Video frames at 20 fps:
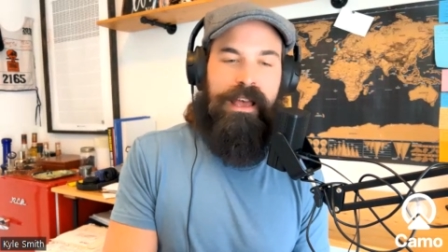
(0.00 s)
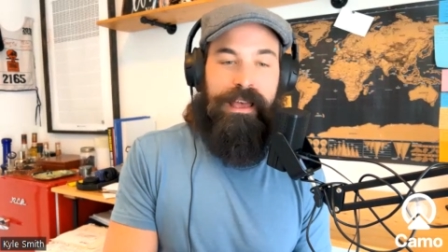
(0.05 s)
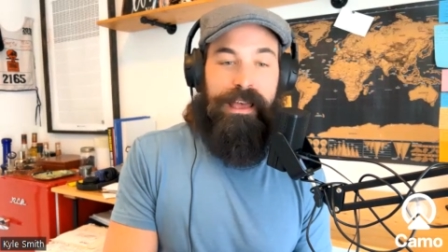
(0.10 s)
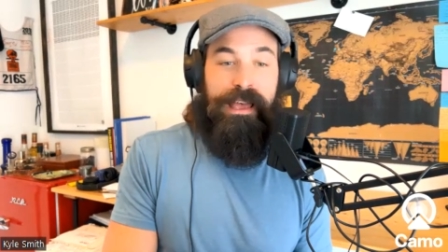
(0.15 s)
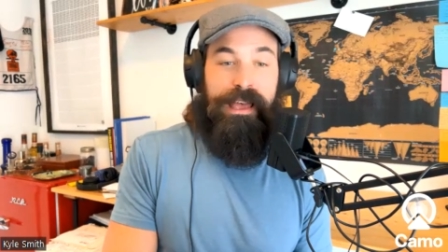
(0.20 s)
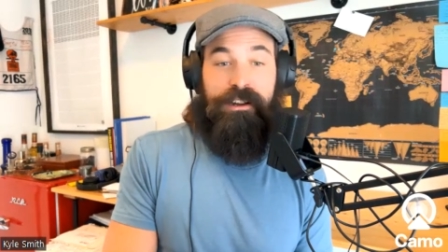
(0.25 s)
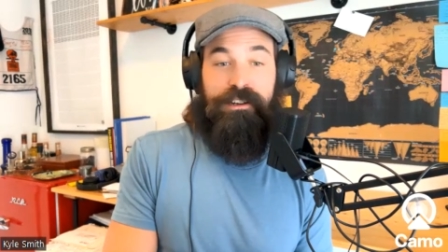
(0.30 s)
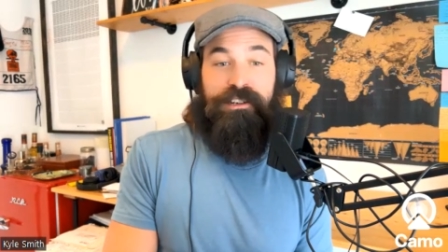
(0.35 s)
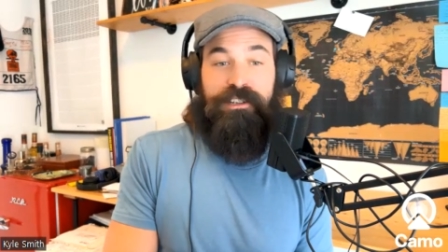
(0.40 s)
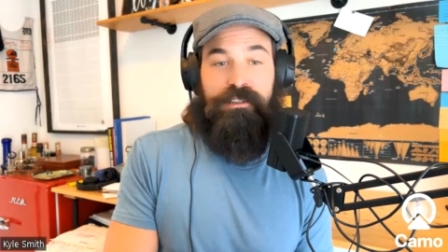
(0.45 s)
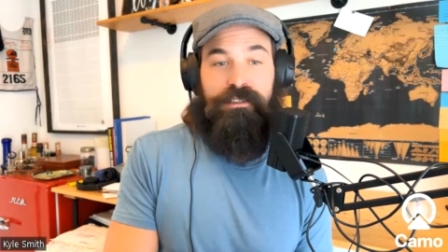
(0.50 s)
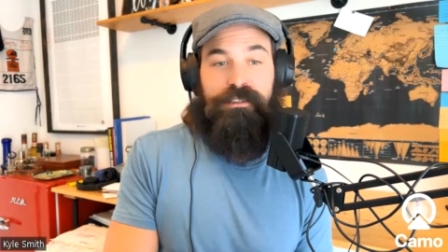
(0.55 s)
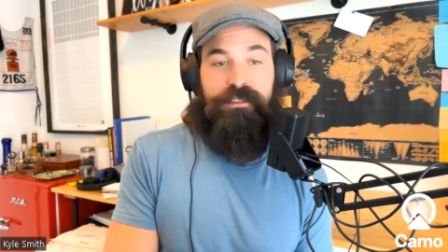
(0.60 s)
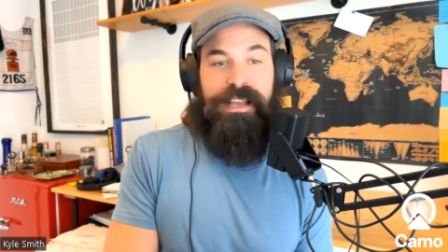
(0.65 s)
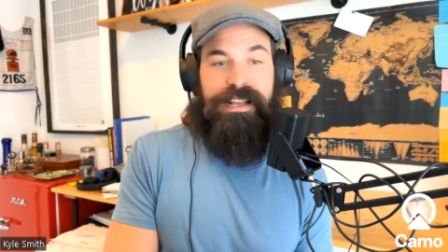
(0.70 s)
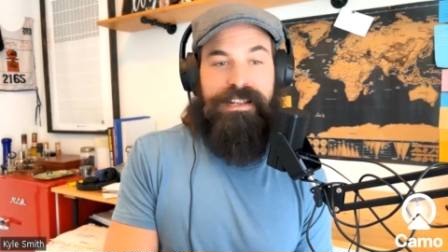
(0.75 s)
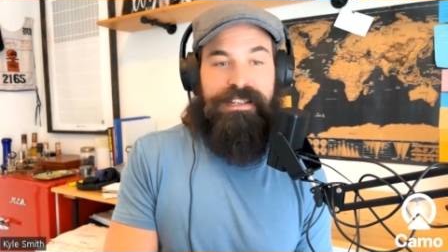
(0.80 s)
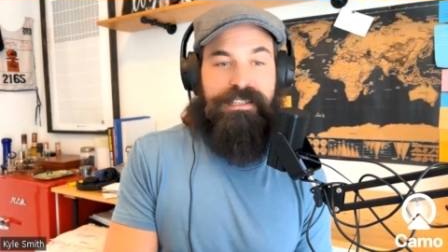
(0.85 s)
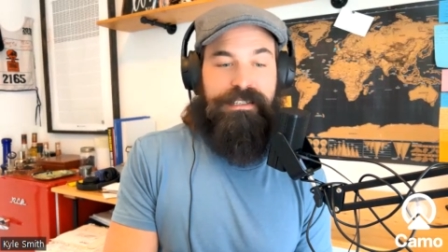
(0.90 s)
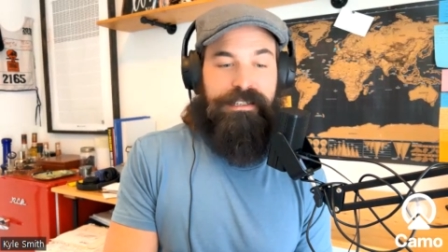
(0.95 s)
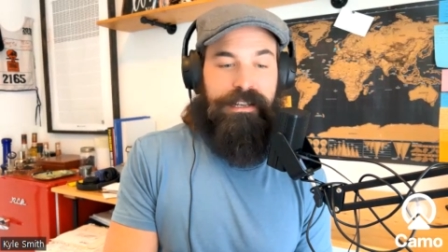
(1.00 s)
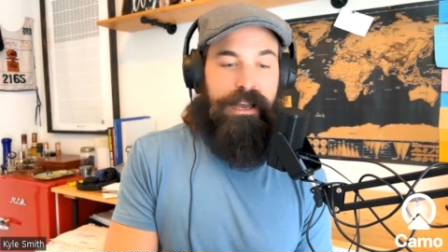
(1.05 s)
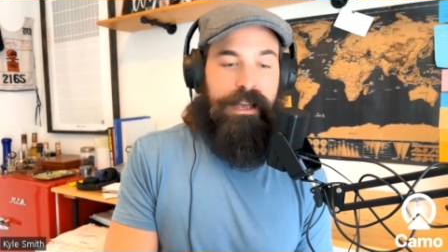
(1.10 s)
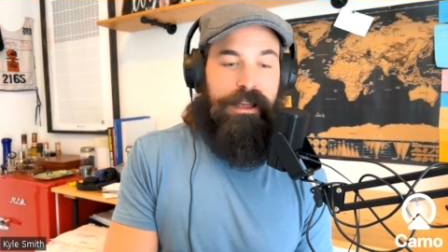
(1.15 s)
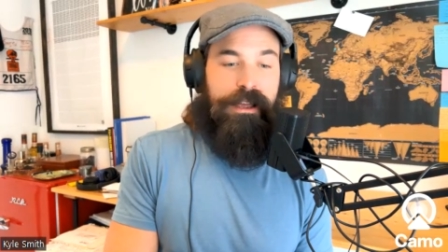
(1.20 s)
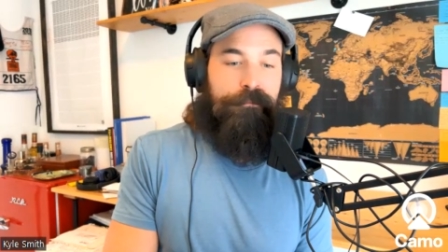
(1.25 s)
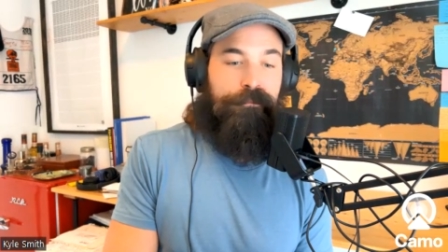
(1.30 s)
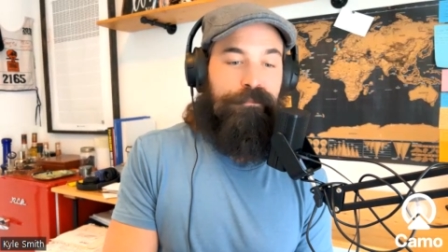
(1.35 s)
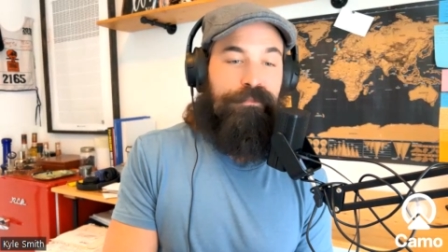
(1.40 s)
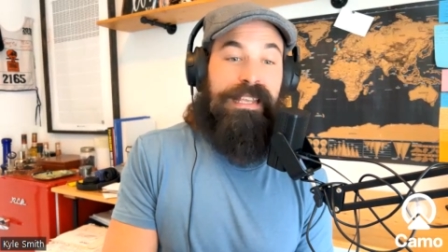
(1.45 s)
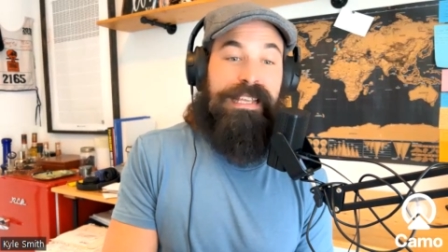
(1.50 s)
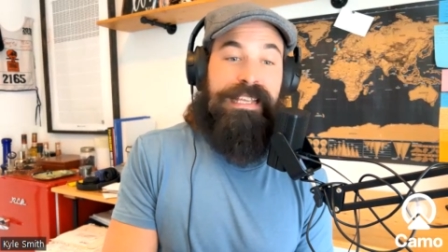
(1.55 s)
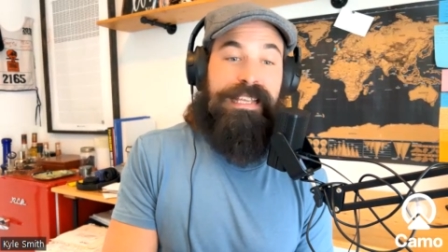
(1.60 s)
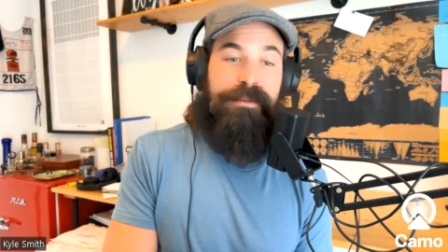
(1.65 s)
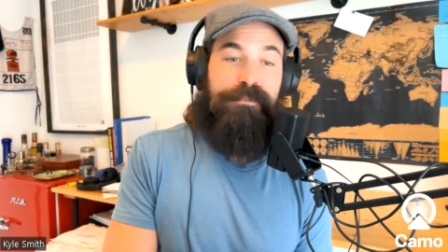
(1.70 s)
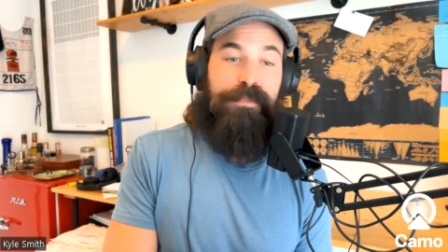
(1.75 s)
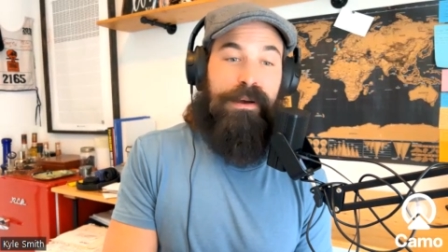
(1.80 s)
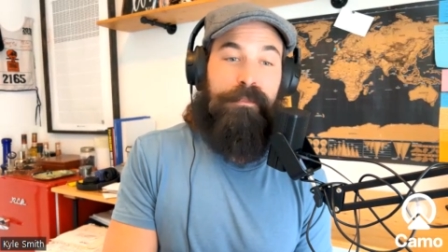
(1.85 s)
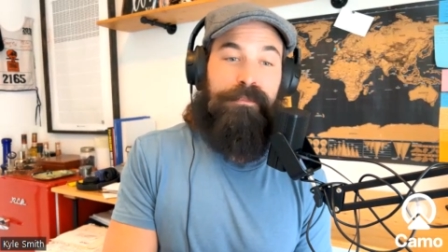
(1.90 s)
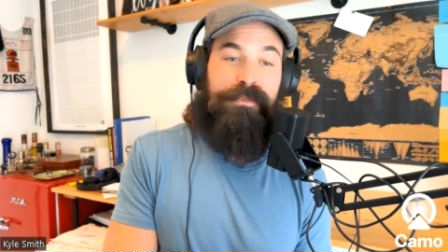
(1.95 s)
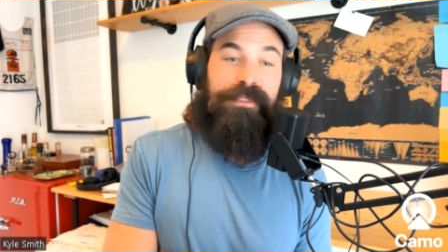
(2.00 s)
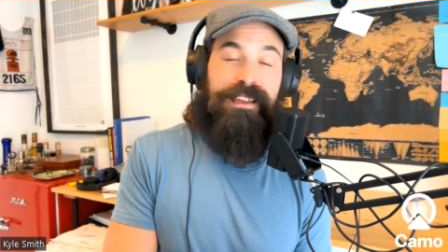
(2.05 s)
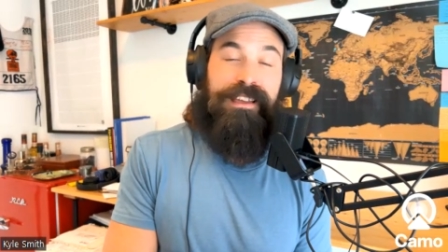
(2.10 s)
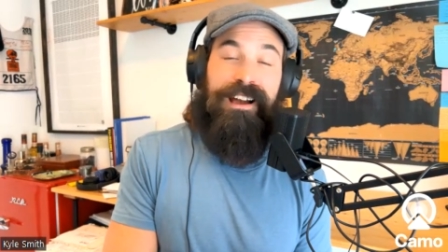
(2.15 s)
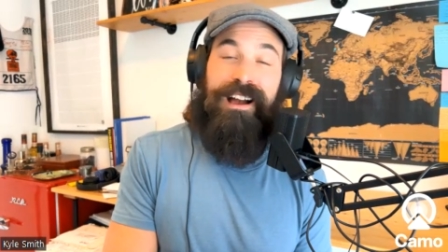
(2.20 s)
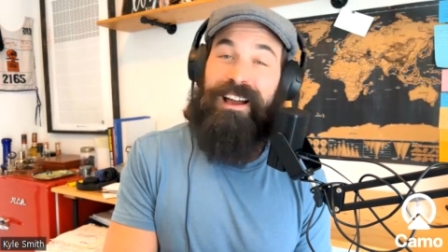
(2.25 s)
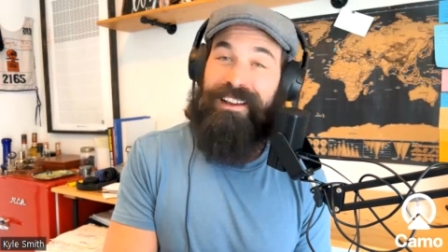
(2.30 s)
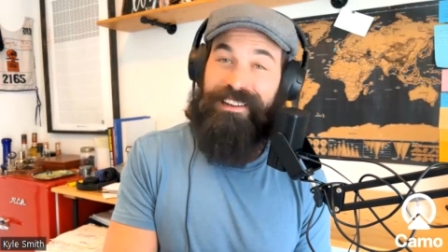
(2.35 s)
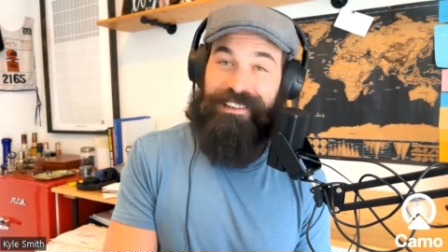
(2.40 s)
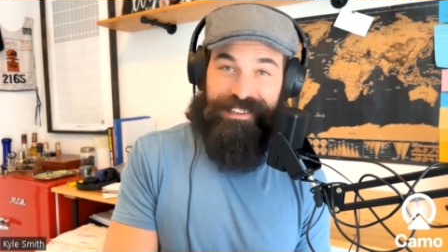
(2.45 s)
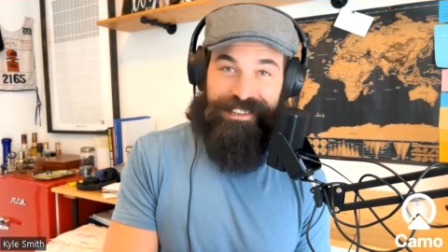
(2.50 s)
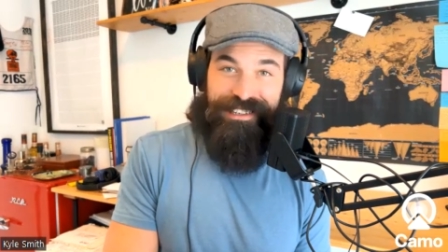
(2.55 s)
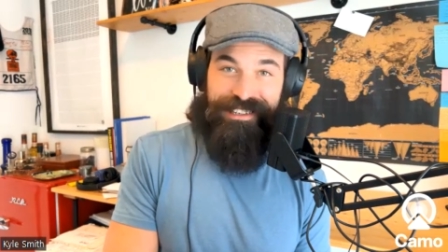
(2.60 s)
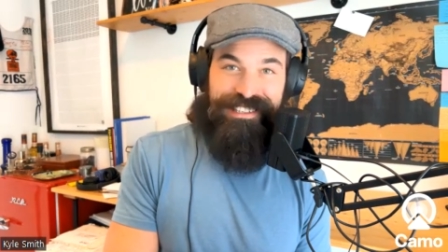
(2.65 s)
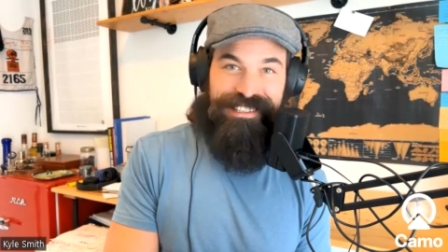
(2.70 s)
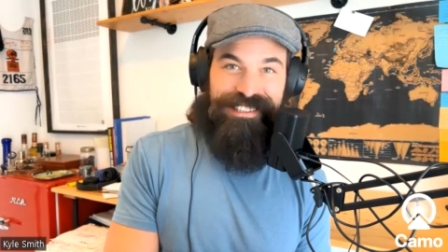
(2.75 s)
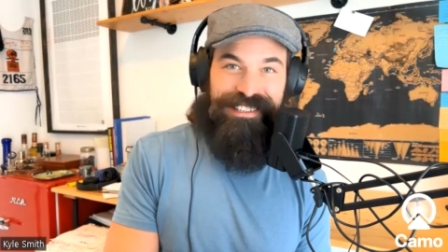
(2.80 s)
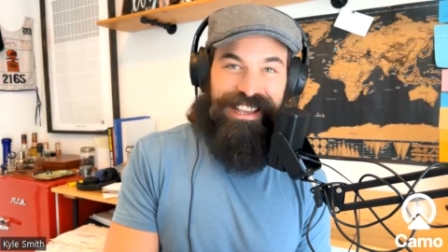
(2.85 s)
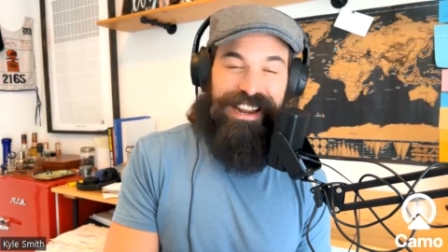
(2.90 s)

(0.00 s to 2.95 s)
And until next time, Keep up the kindness,